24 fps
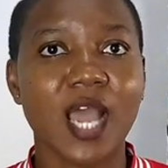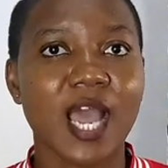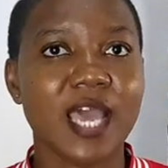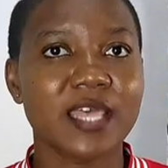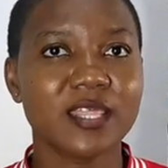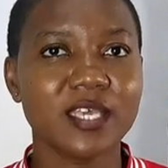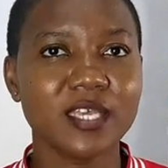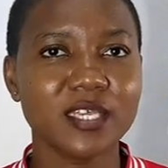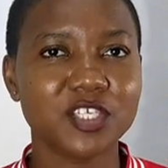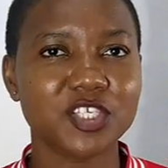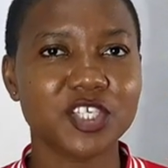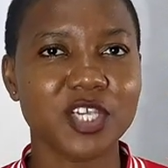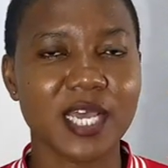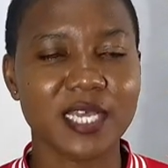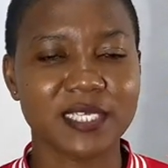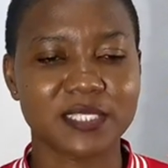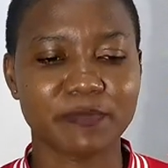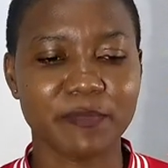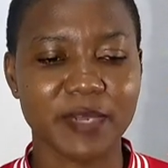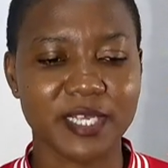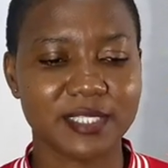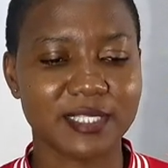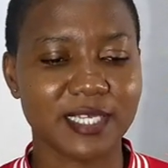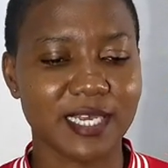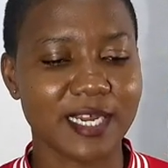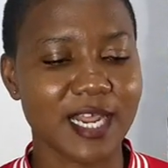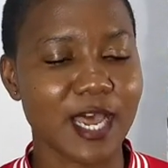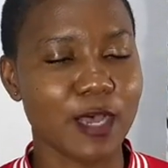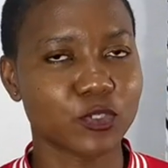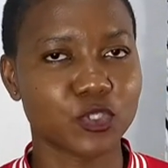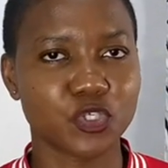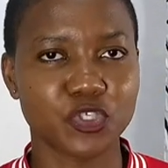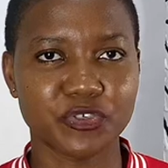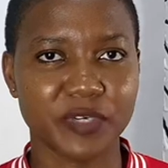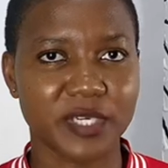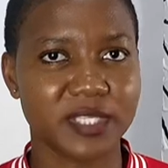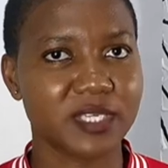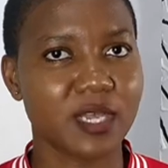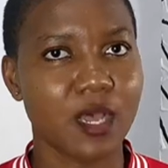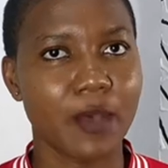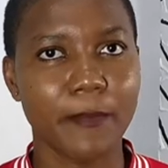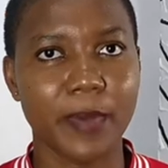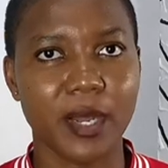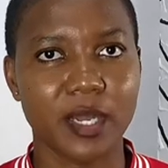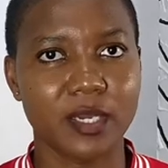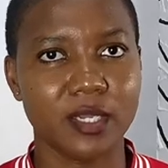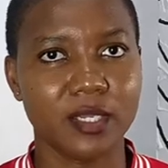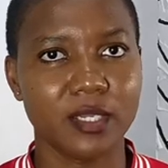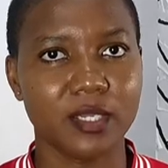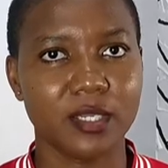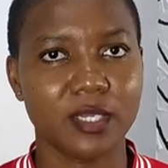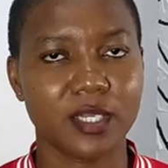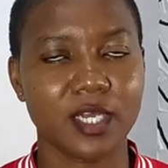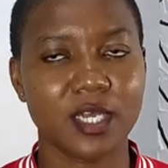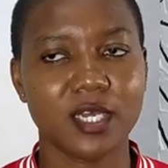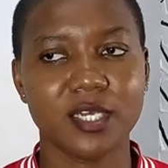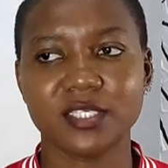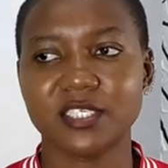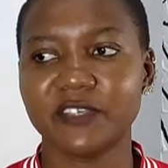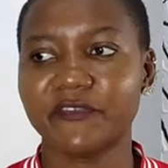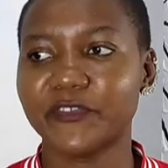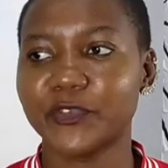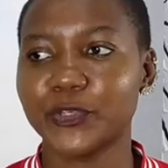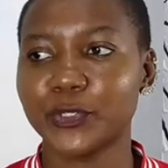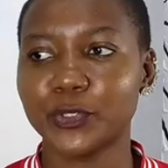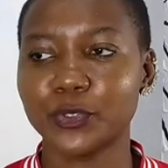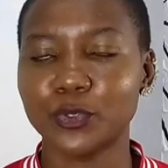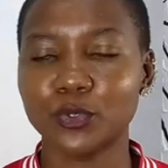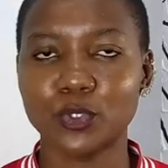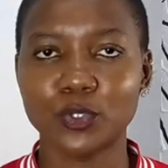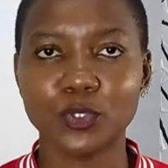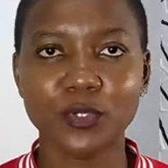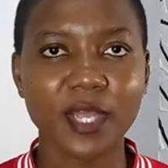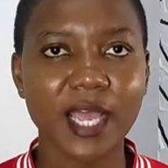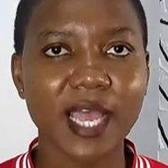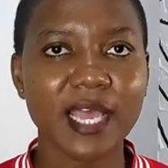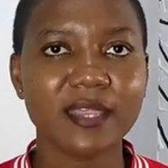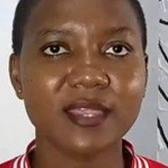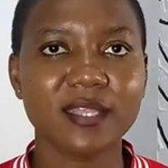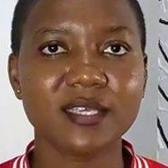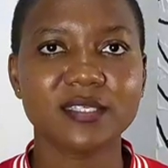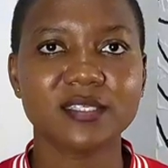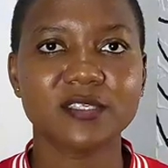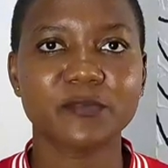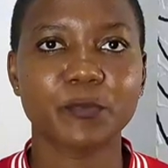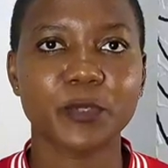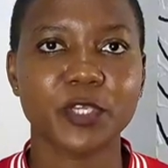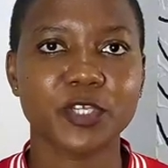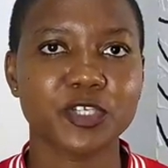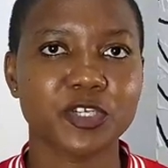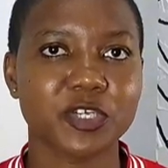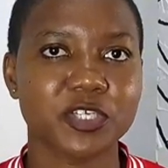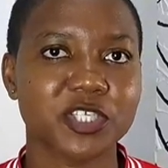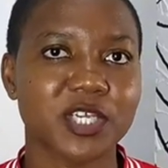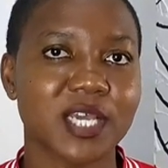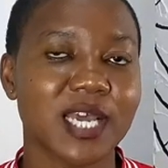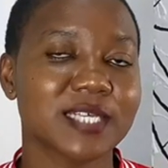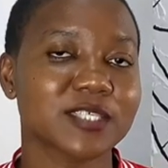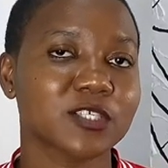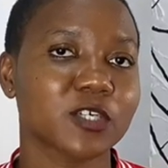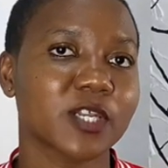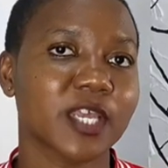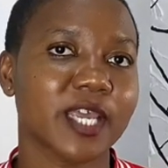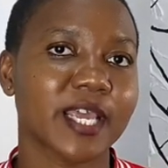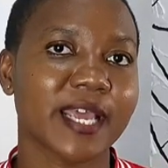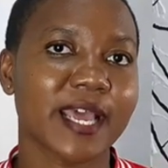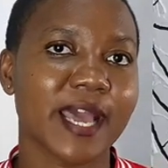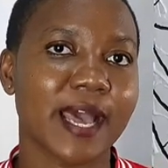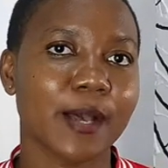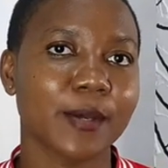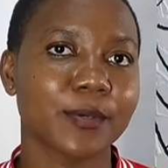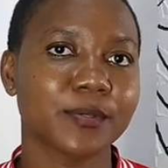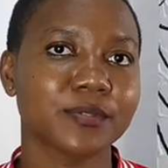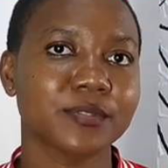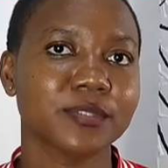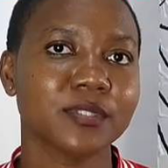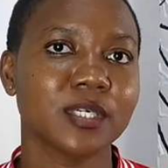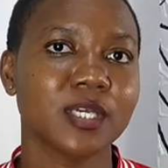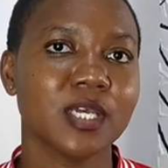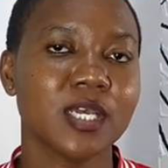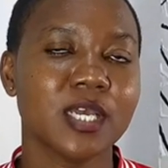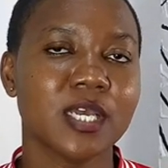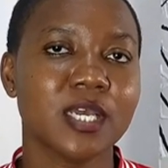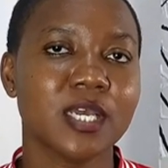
I think she has mastered how to dress her body. Because if you look at this picture, she has on a gown.